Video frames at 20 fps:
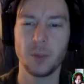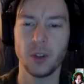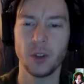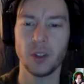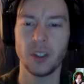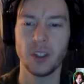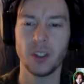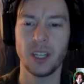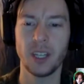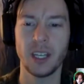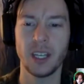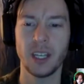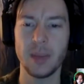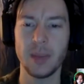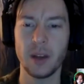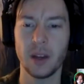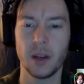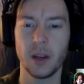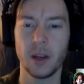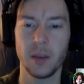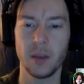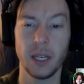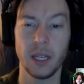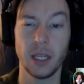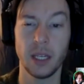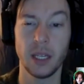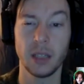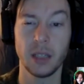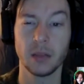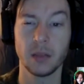purchased that email
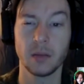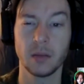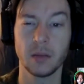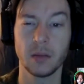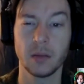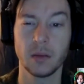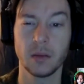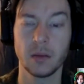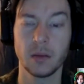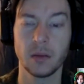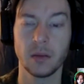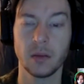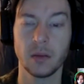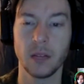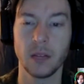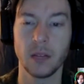company, or